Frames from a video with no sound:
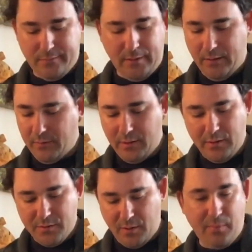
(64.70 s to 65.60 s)
You can
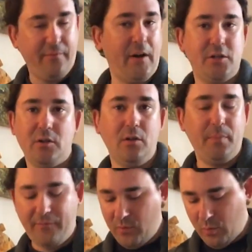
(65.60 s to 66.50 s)
use their perfection
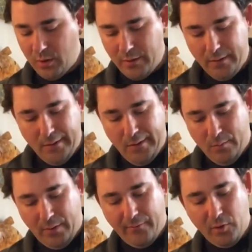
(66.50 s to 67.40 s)
loop if you want.
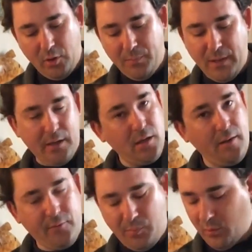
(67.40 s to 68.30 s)
Whatever loop knot you're
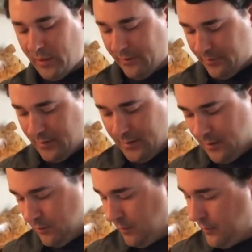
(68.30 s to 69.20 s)
comfortable with,
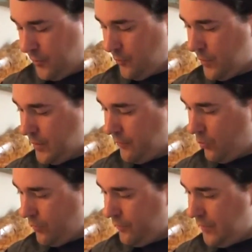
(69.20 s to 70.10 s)
run 3 or
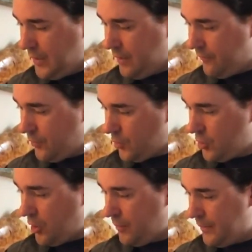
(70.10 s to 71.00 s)
4 feet of
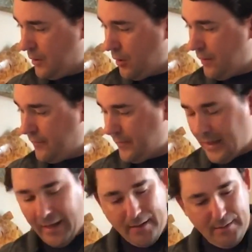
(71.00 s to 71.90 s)
fluorocarbon off of
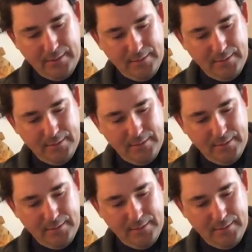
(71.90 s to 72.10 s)
that.